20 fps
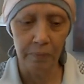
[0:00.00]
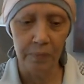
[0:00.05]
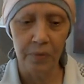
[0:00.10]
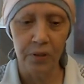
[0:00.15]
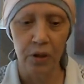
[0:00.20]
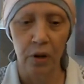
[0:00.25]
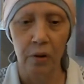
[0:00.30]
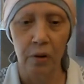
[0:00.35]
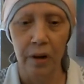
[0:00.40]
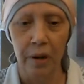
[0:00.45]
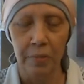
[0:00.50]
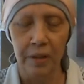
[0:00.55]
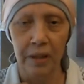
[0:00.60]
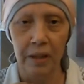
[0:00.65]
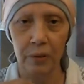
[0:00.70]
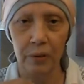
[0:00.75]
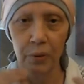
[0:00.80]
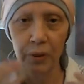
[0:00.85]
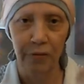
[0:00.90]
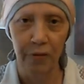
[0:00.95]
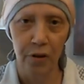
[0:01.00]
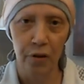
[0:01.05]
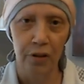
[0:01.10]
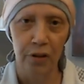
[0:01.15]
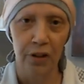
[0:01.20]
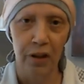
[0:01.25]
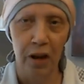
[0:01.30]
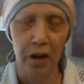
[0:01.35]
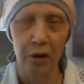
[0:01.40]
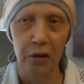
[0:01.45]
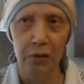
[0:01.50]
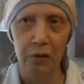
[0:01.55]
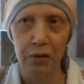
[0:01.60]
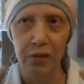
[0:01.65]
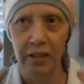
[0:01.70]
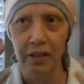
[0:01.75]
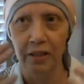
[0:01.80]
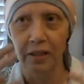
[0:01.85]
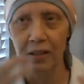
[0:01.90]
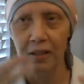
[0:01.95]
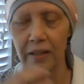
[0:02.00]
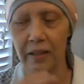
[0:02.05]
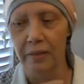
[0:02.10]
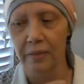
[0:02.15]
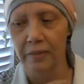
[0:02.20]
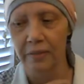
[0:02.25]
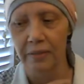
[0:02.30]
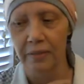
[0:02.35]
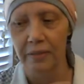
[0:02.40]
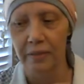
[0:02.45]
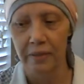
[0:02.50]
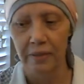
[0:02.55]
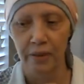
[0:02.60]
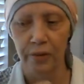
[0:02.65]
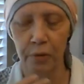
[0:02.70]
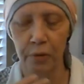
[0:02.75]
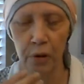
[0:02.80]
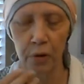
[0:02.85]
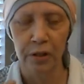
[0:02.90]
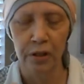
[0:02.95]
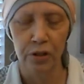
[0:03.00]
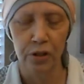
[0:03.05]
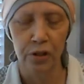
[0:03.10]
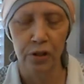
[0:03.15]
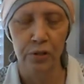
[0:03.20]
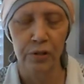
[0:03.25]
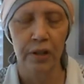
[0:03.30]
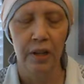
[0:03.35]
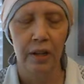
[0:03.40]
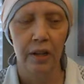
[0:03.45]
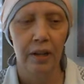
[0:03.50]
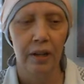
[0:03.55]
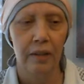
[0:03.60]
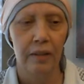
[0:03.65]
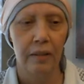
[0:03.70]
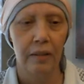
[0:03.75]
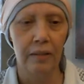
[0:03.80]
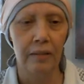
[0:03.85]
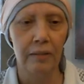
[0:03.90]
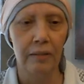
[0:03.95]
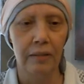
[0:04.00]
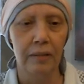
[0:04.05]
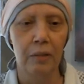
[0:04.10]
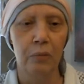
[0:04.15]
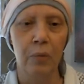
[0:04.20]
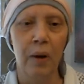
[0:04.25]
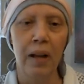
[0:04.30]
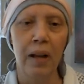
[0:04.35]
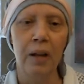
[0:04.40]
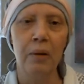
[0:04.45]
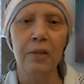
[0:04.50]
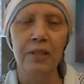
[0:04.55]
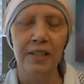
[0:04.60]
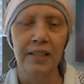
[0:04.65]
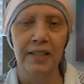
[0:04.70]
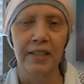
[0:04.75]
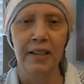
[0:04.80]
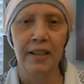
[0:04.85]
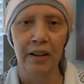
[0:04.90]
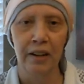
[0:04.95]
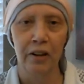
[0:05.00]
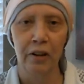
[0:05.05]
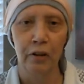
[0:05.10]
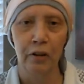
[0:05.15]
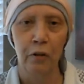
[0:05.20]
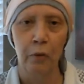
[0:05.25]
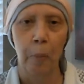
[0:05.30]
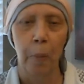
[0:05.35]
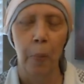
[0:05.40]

Sorry, I'm dealing with vertigo still and throat issues. While I was there,